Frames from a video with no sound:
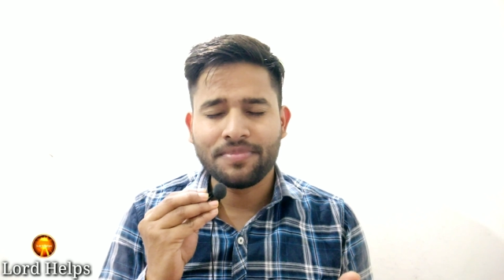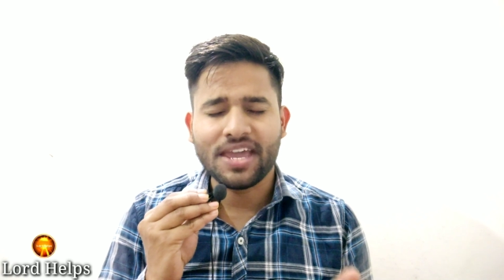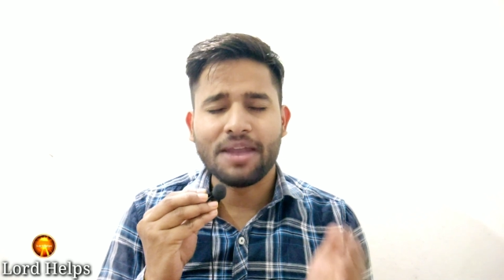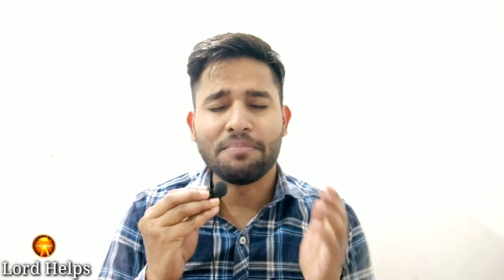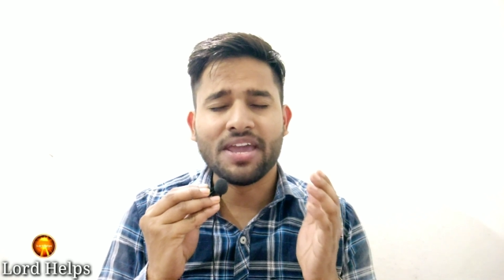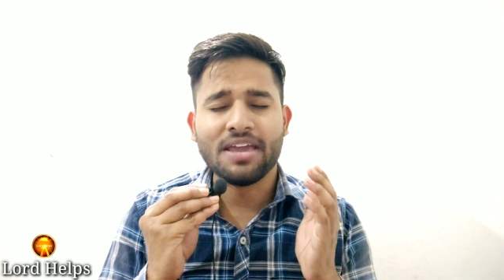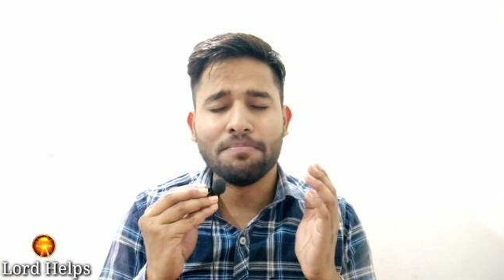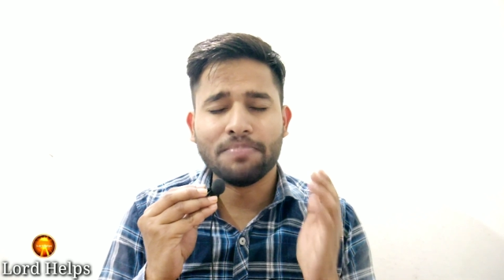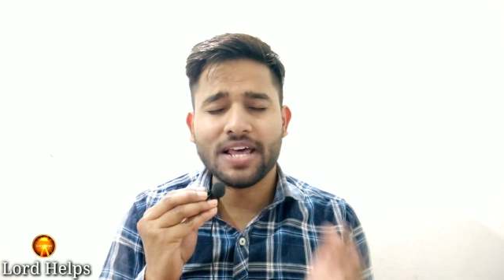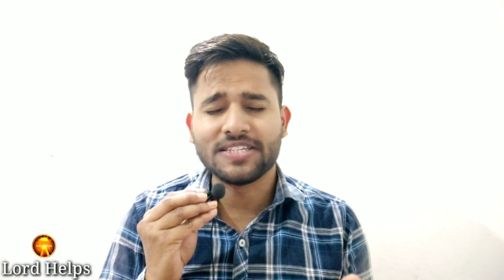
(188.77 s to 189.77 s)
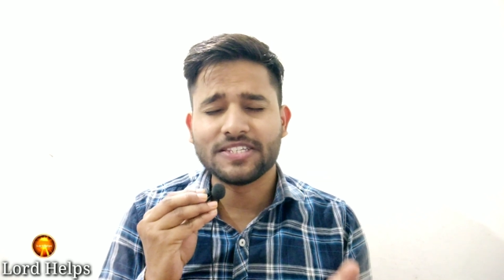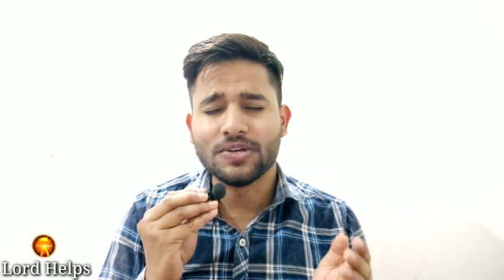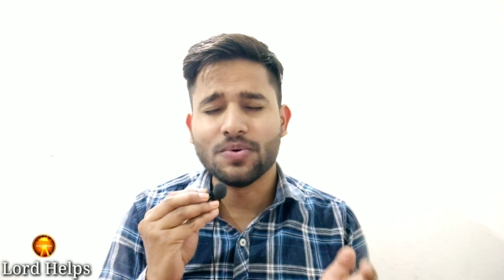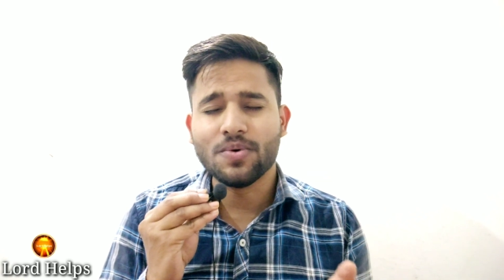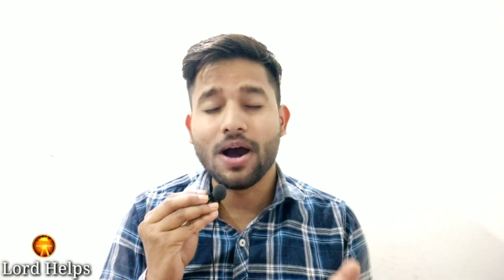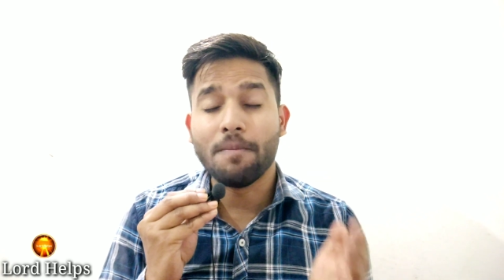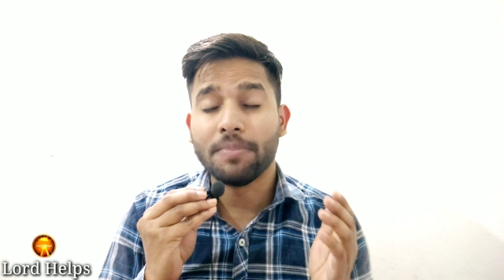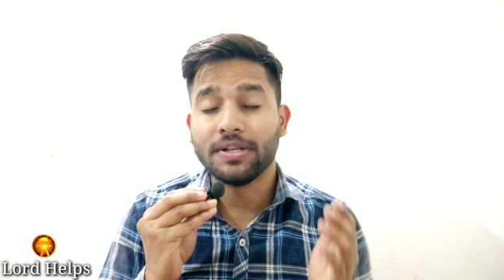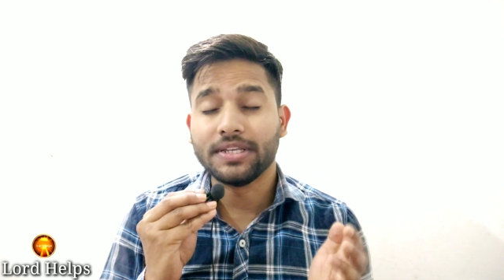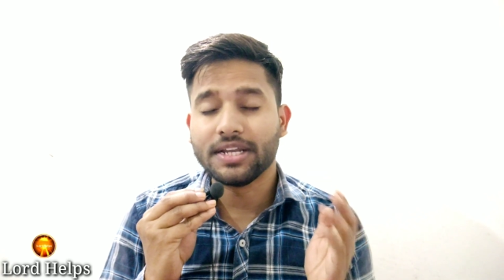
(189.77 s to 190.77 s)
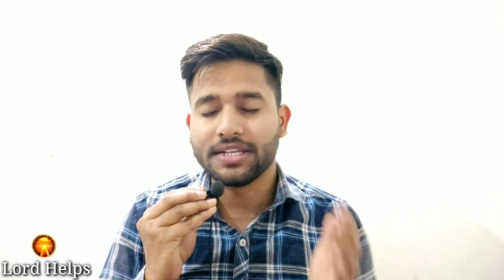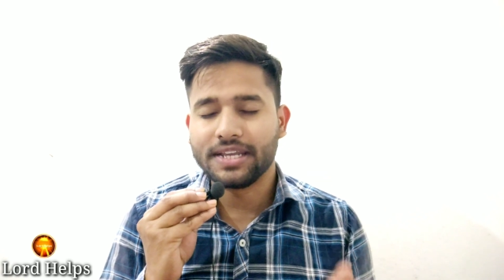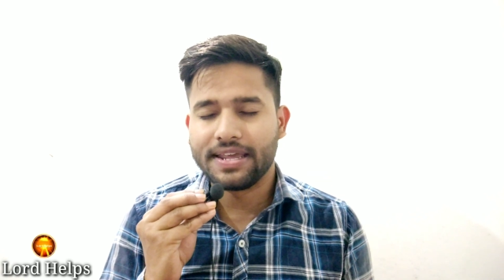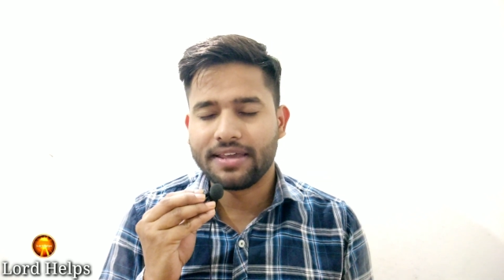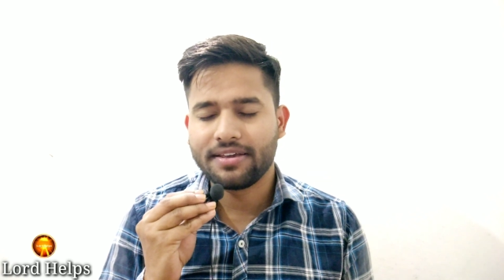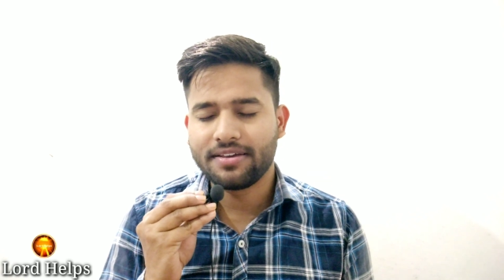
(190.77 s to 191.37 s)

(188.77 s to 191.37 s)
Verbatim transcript: and may He bless you abundantly.